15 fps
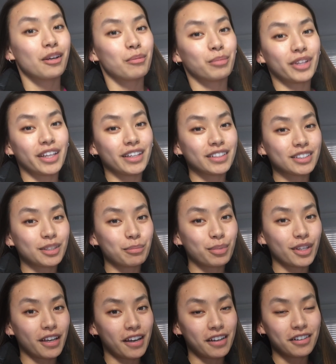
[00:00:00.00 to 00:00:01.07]
playing some
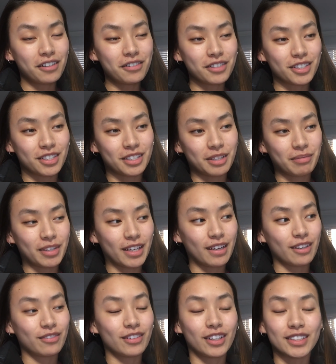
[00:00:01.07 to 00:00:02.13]
piano, which is something I
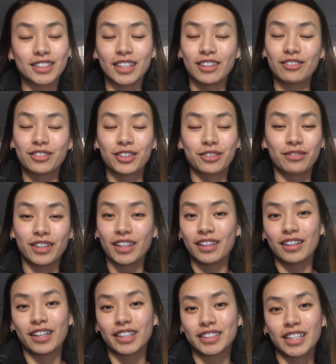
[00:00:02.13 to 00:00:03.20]
have not done for a really
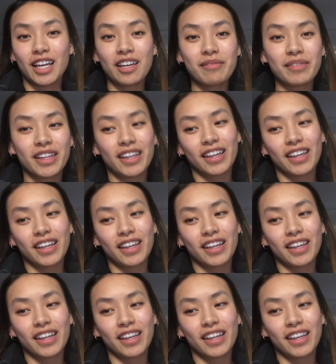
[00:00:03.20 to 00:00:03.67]
long time.